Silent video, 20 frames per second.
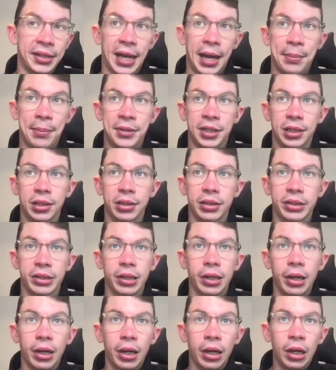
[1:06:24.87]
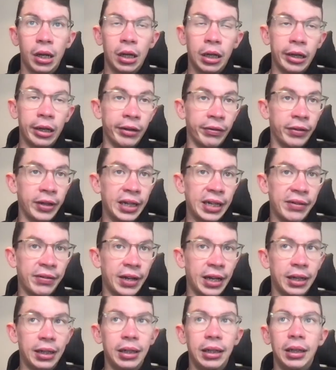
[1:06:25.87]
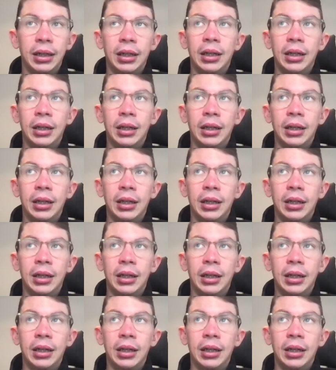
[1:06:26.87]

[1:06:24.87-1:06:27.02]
captains of the evening.